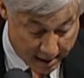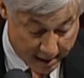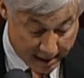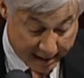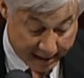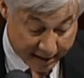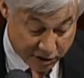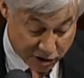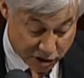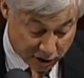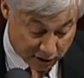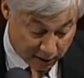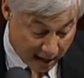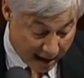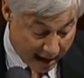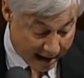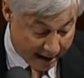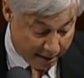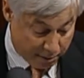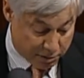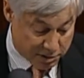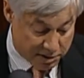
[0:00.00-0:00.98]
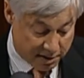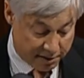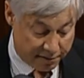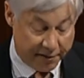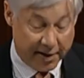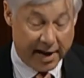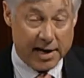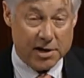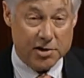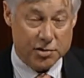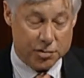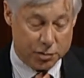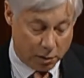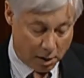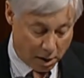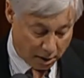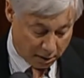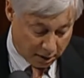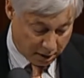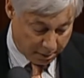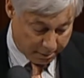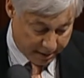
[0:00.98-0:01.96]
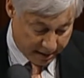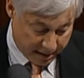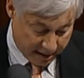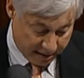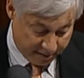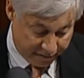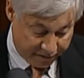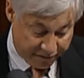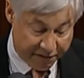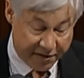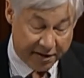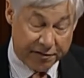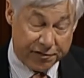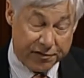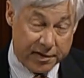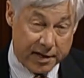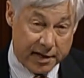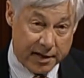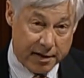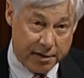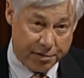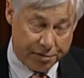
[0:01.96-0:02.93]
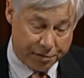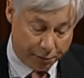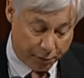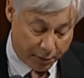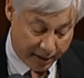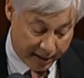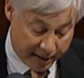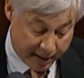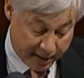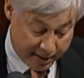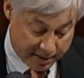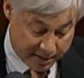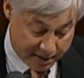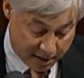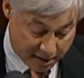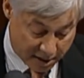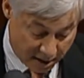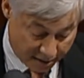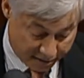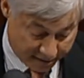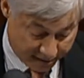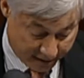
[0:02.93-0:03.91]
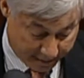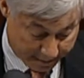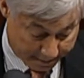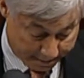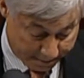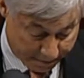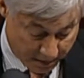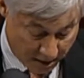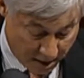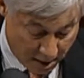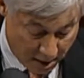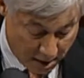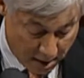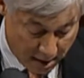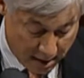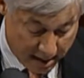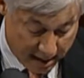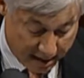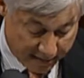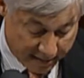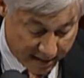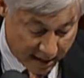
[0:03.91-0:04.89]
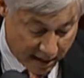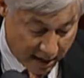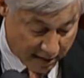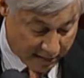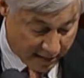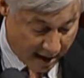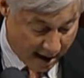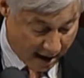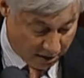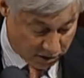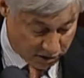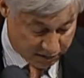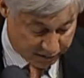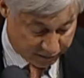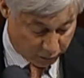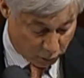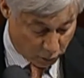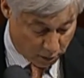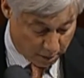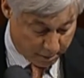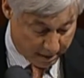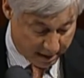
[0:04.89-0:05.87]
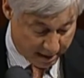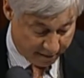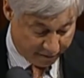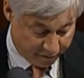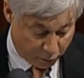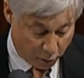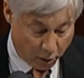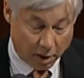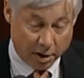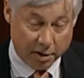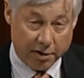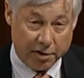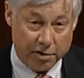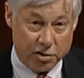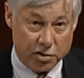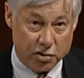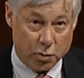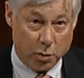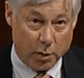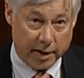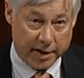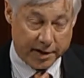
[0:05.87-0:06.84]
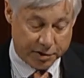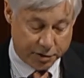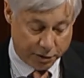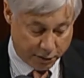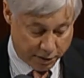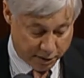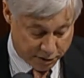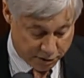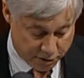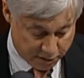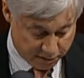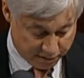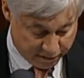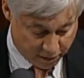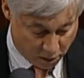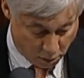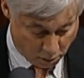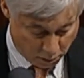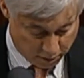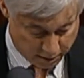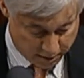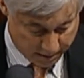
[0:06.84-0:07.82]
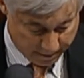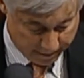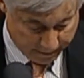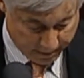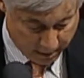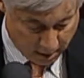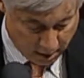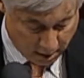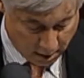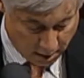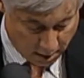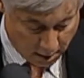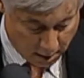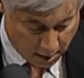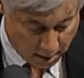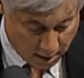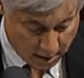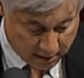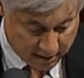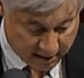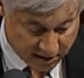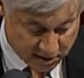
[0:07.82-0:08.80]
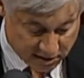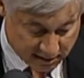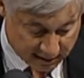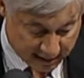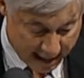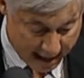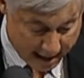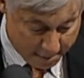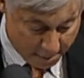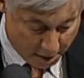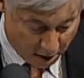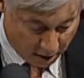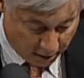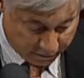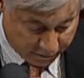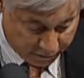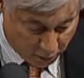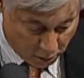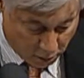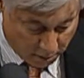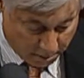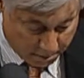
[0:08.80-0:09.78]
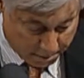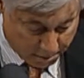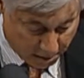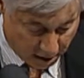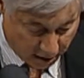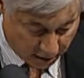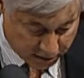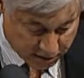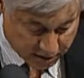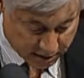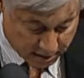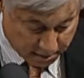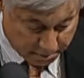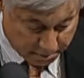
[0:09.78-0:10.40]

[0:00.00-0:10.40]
In July, it was advanced through our committee 53-0, and then on the House floor by a 422-2 vote. This landmark vote marks the